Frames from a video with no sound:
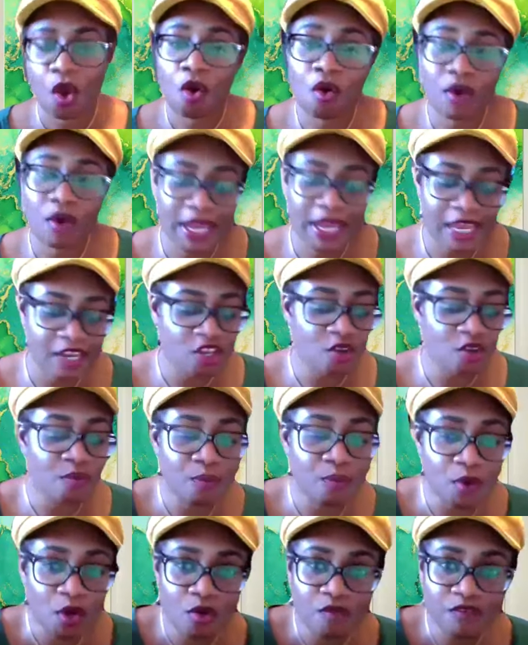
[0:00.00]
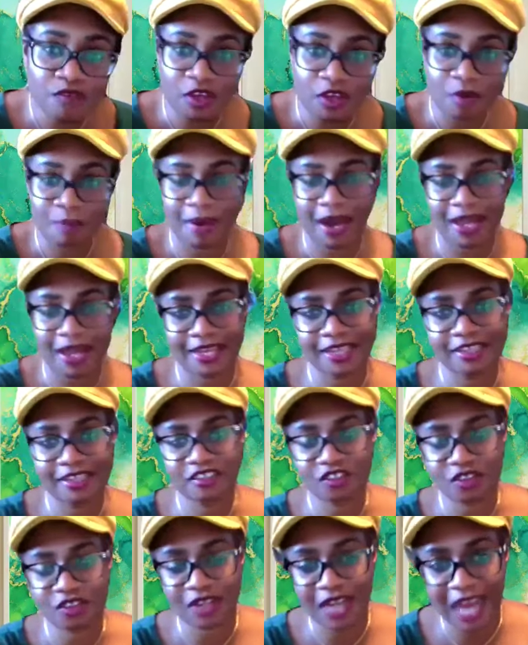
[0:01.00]
Or can you move your body
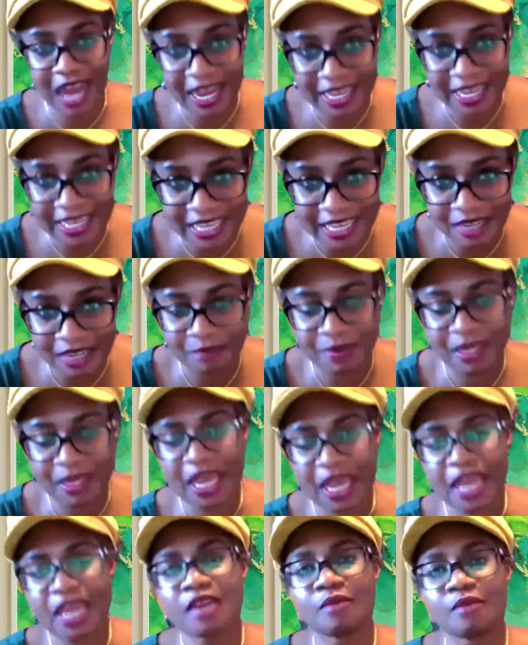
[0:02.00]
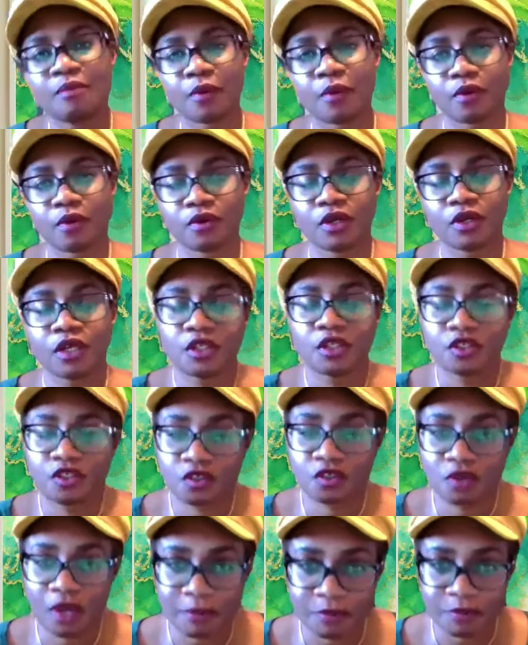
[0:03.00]
so that I can be able
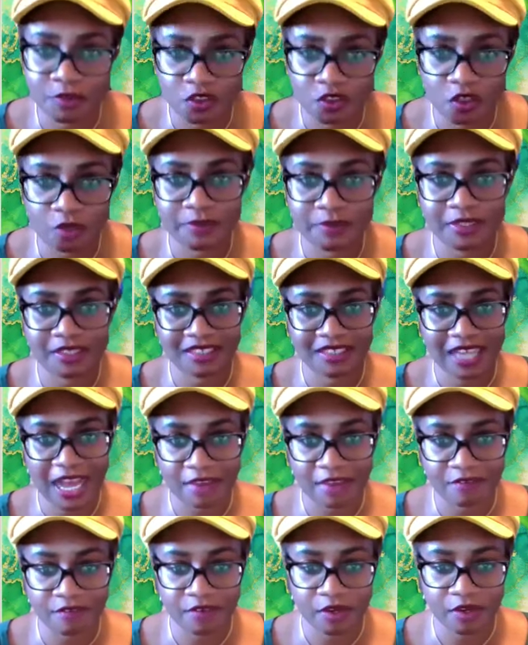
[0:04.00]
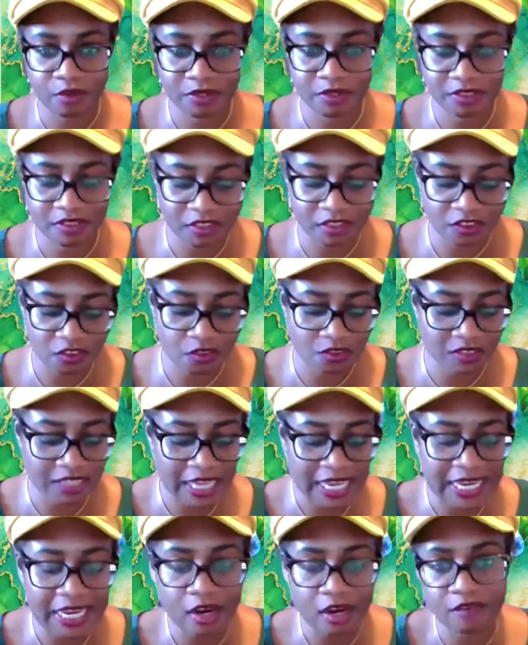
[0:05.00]
to absorb this high frequency? So
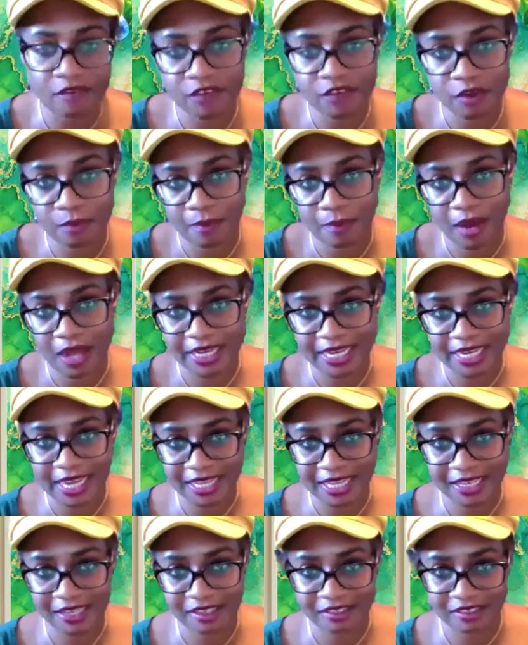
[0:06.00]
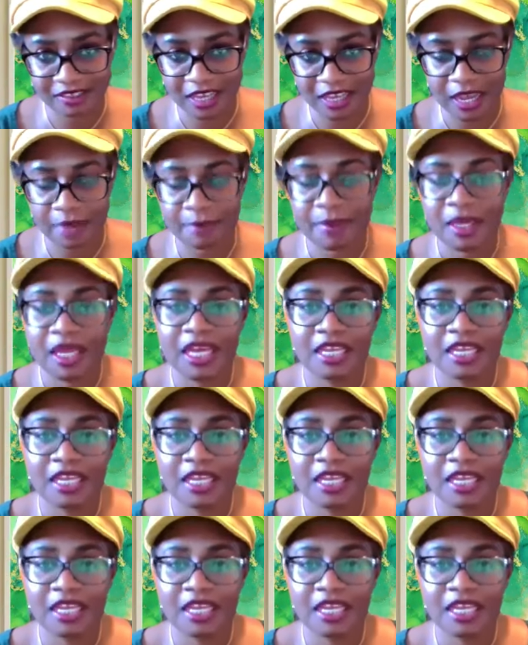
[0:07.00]
take care of your body at this time.